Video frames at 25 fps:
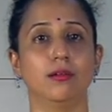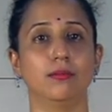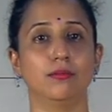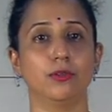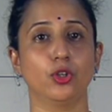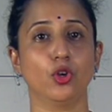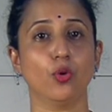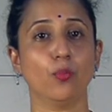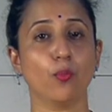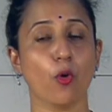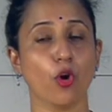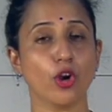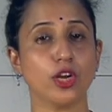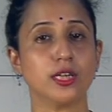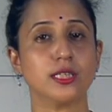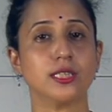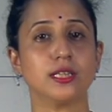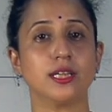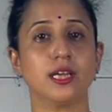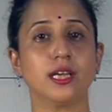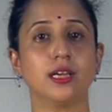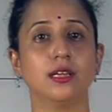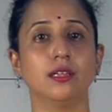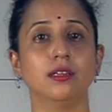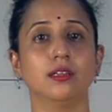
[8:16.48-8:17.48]
you know,
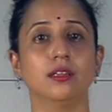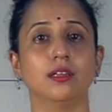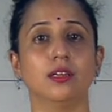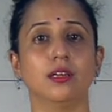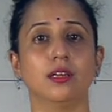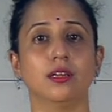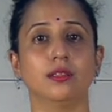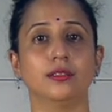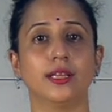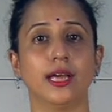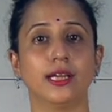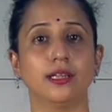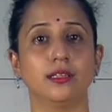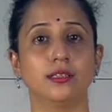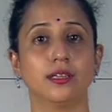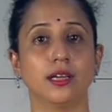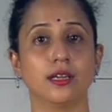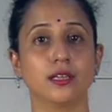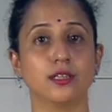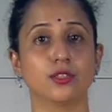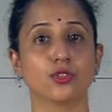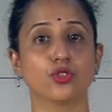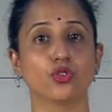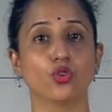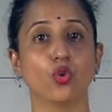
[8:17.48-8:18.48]
monitoring that
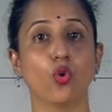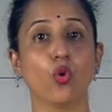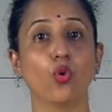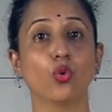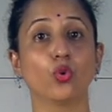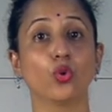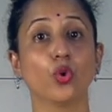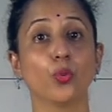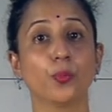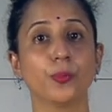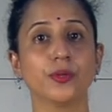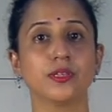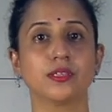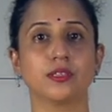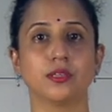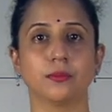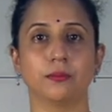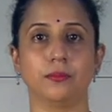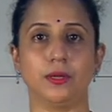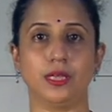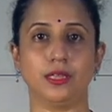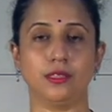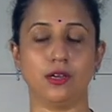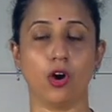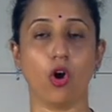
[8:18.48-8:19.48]
there is no
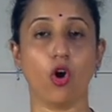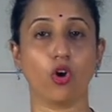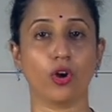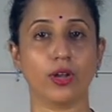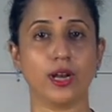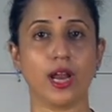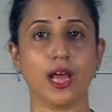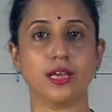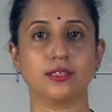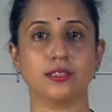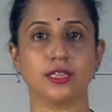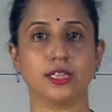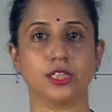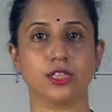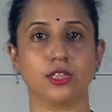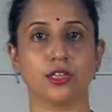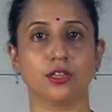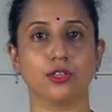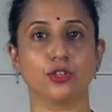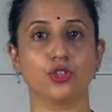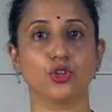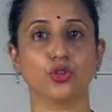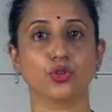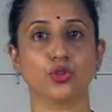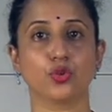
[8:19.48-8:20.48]
groupism in the
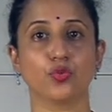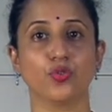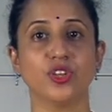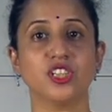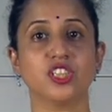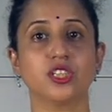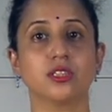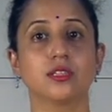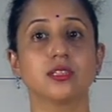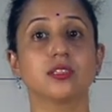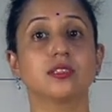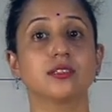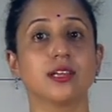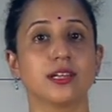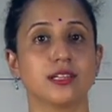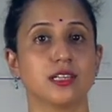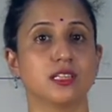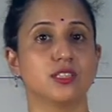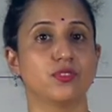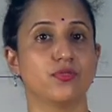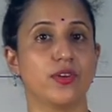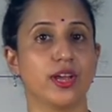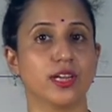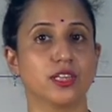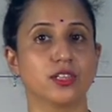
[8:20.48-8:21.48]
organization due to which
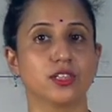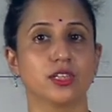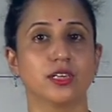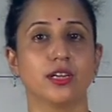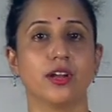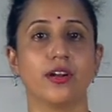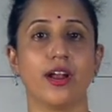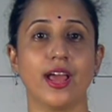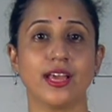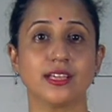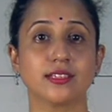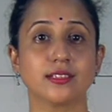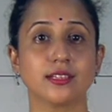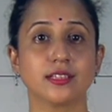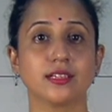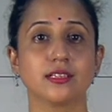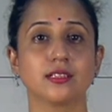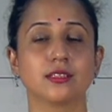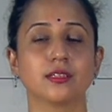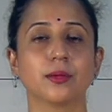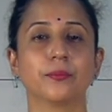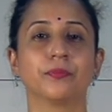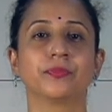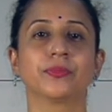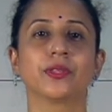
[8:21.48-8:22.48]
dissatisfaction
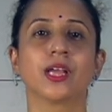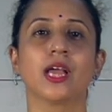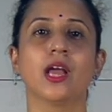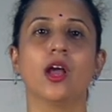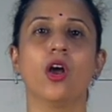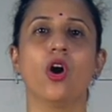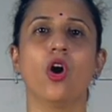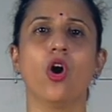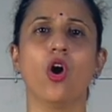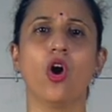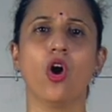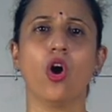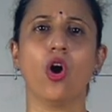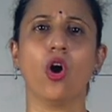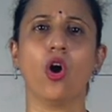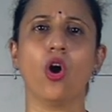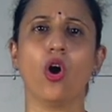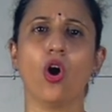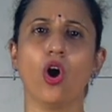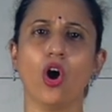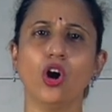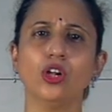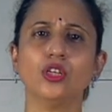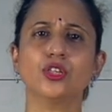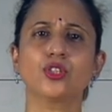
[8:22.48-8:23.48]
arises.
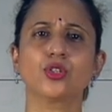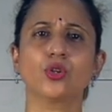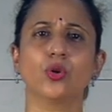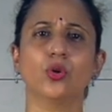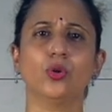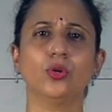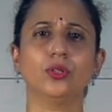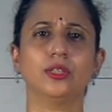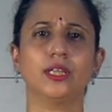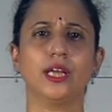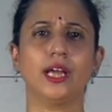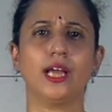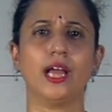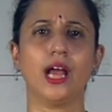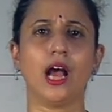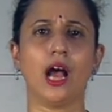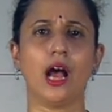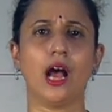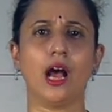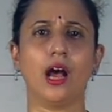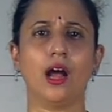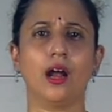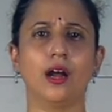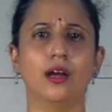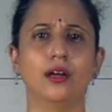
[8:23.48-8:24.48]
Also, they
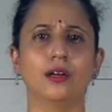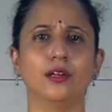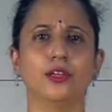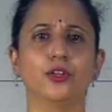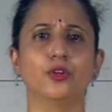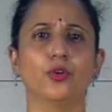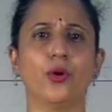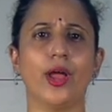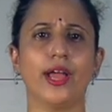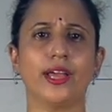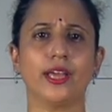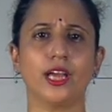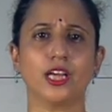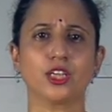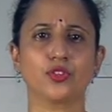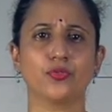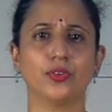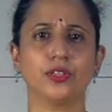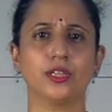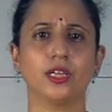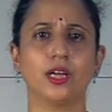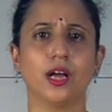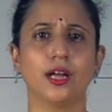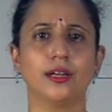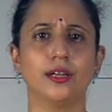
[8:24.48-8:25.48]
are, you know, engaged
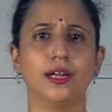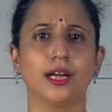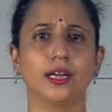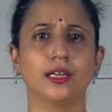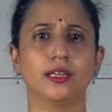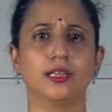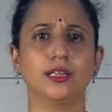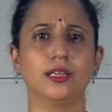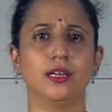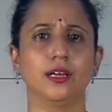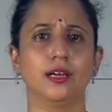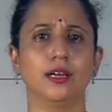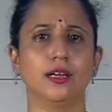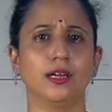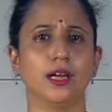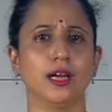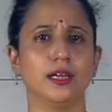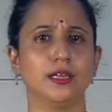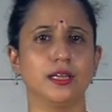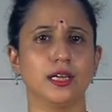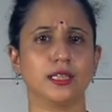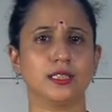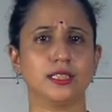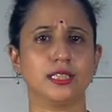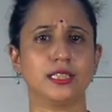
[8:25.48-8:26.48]
with
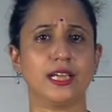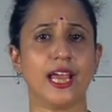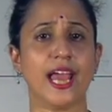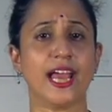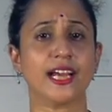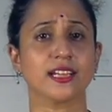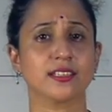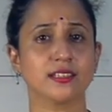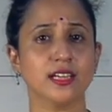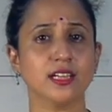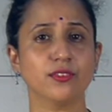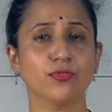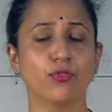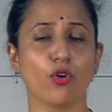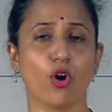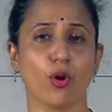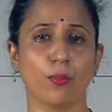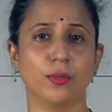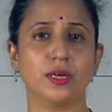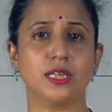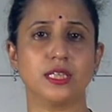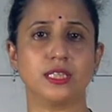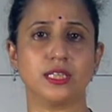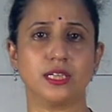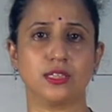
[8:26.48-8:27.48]
conducting exit
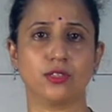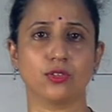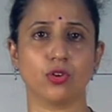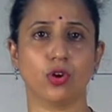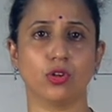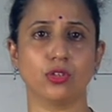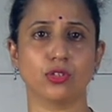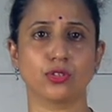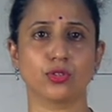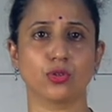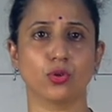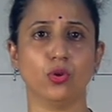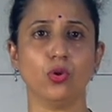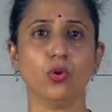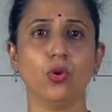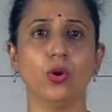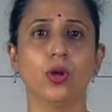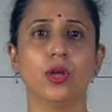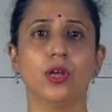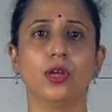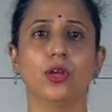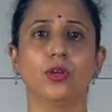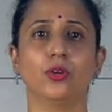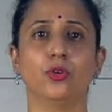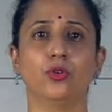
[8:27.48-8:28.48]
formalities also,
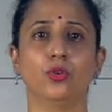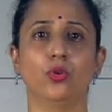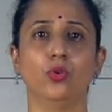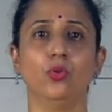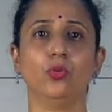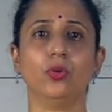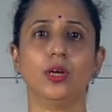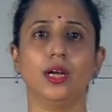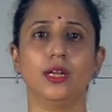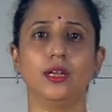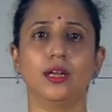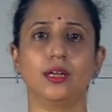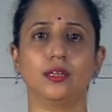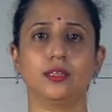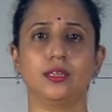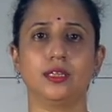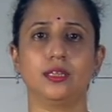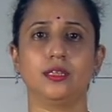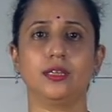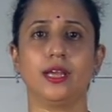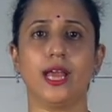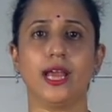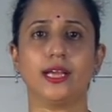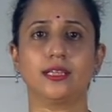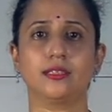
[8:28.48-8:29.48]
you know,
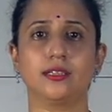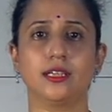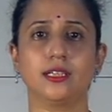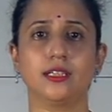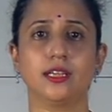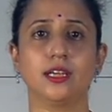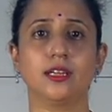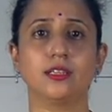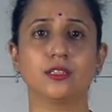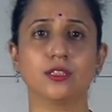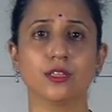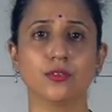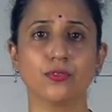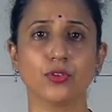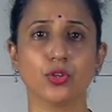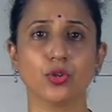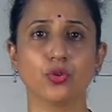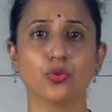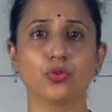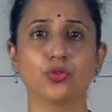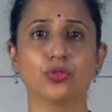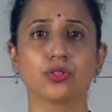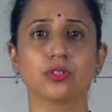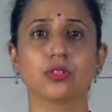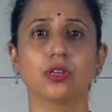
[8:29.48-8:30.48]
conducting exit
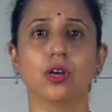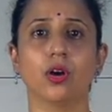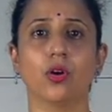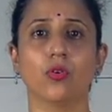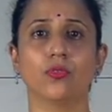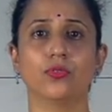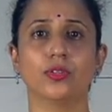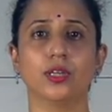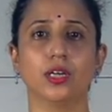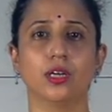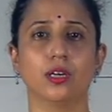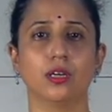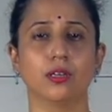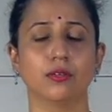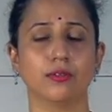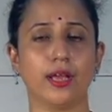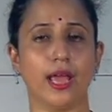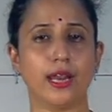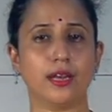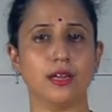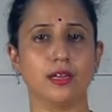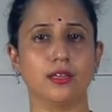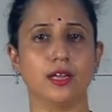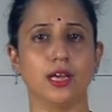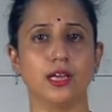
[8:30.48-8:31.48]
interviews of the
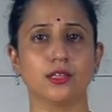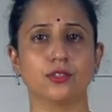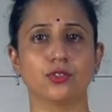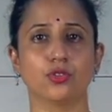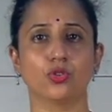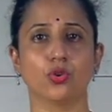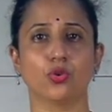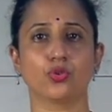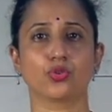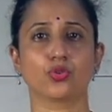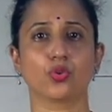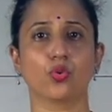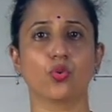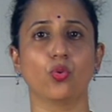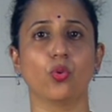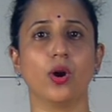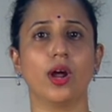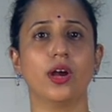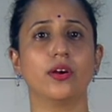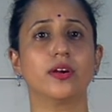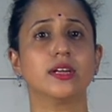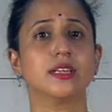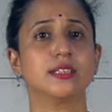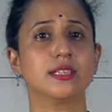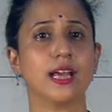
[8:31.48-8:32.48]
candidates, those who
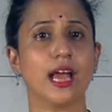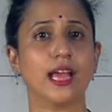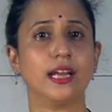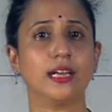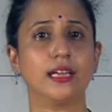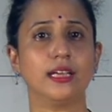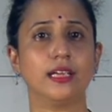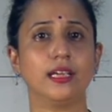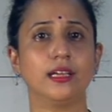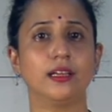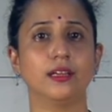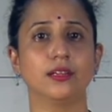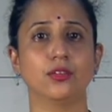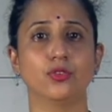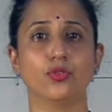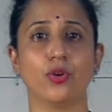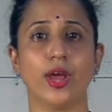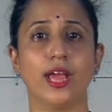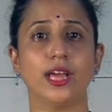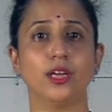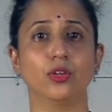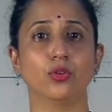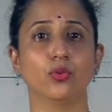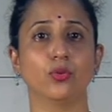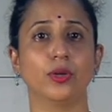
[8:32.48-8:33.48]
are resigning,
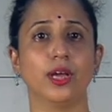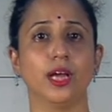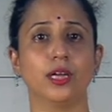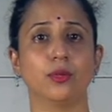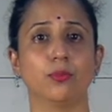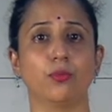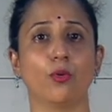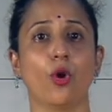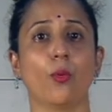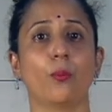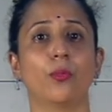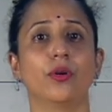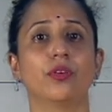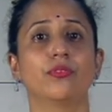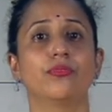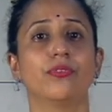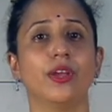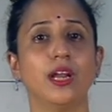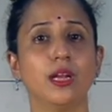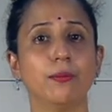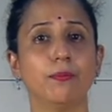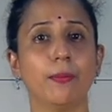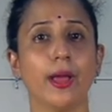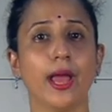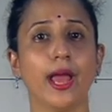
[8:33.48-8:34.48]
trying to get proper
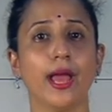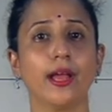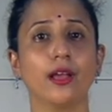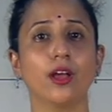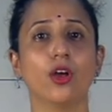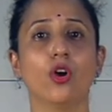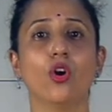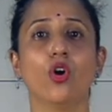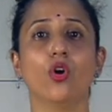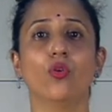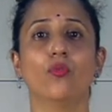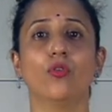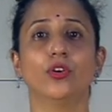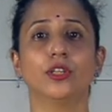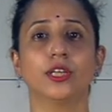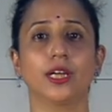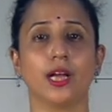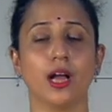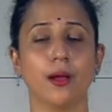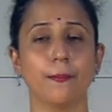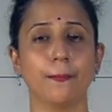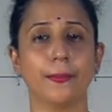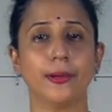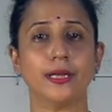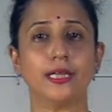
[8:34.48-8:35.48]
feedback for the
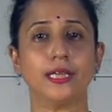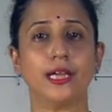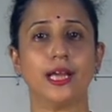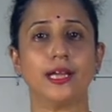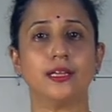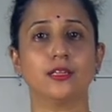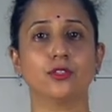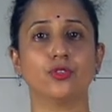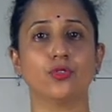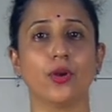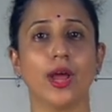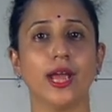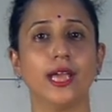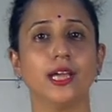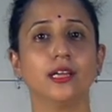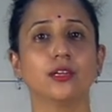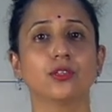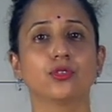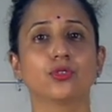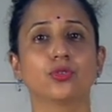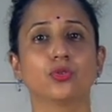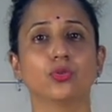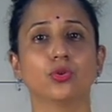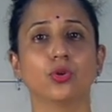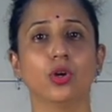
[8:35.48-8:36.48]
company and
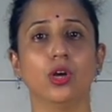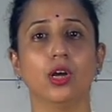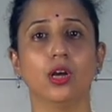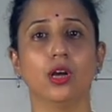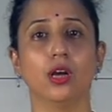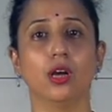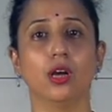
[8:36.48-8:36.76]
trying to,